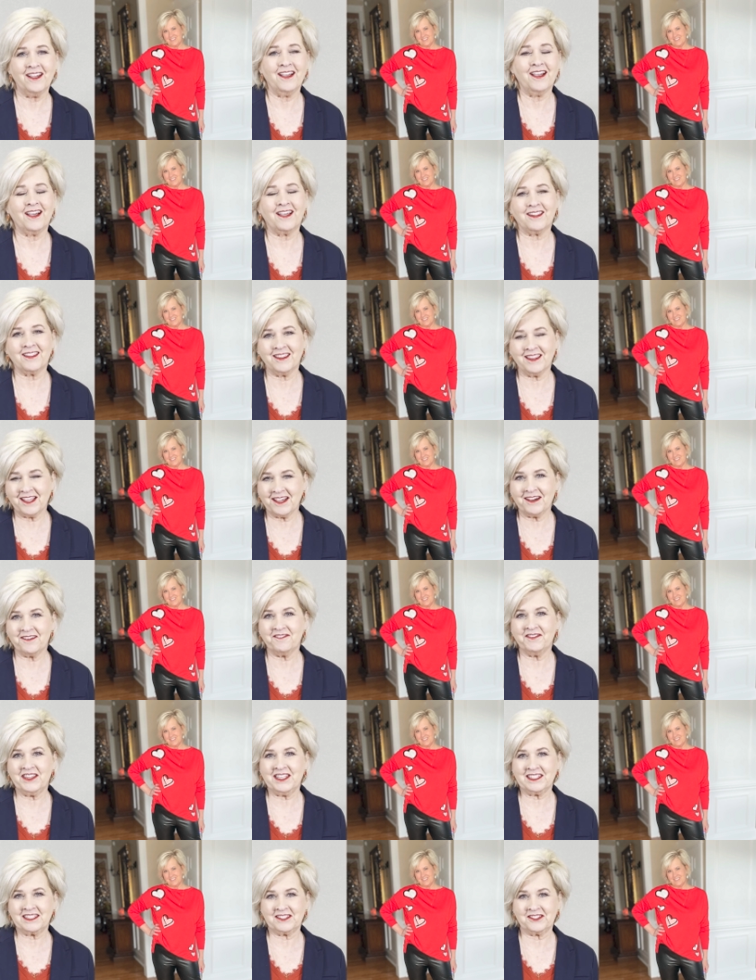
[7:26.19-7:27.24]
I love
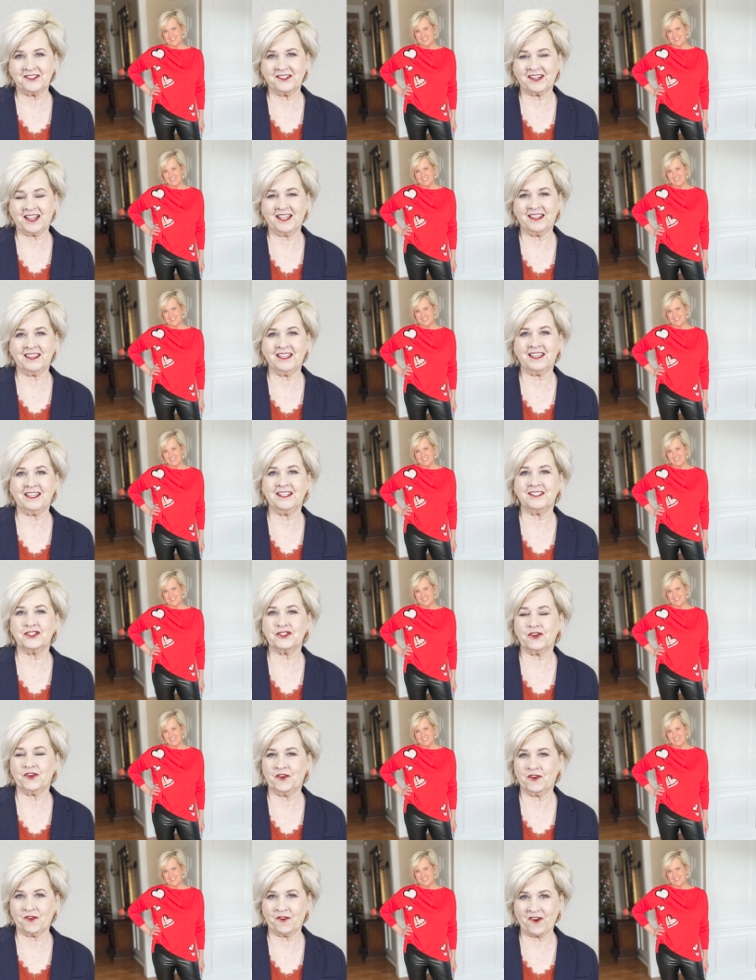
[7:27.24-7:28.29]
this look. I think it's
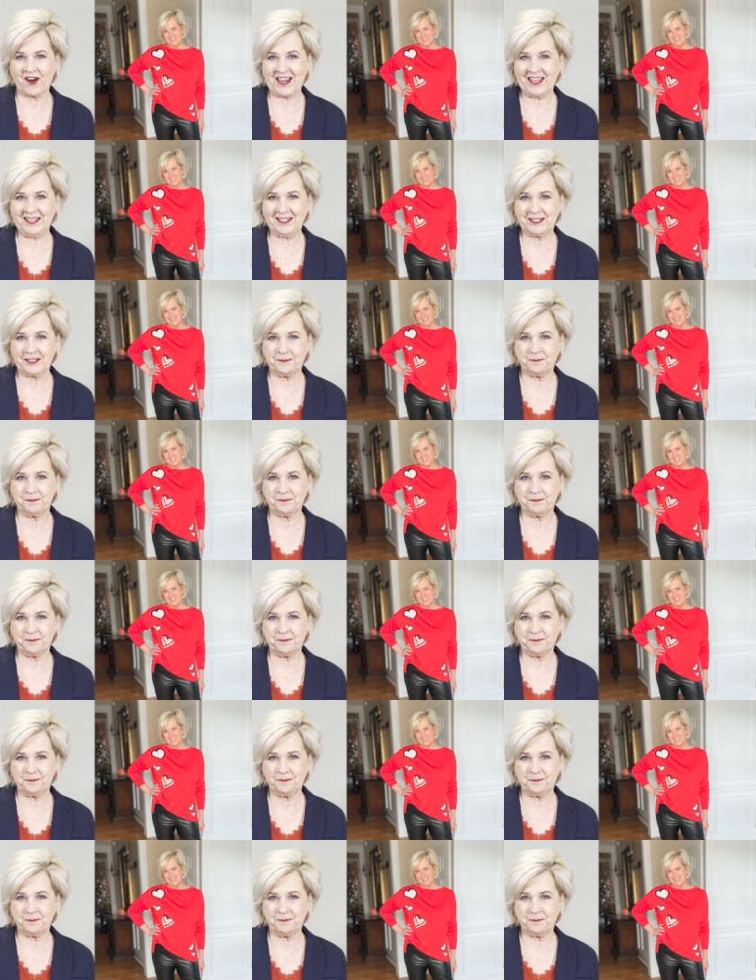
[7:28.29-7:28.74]
great.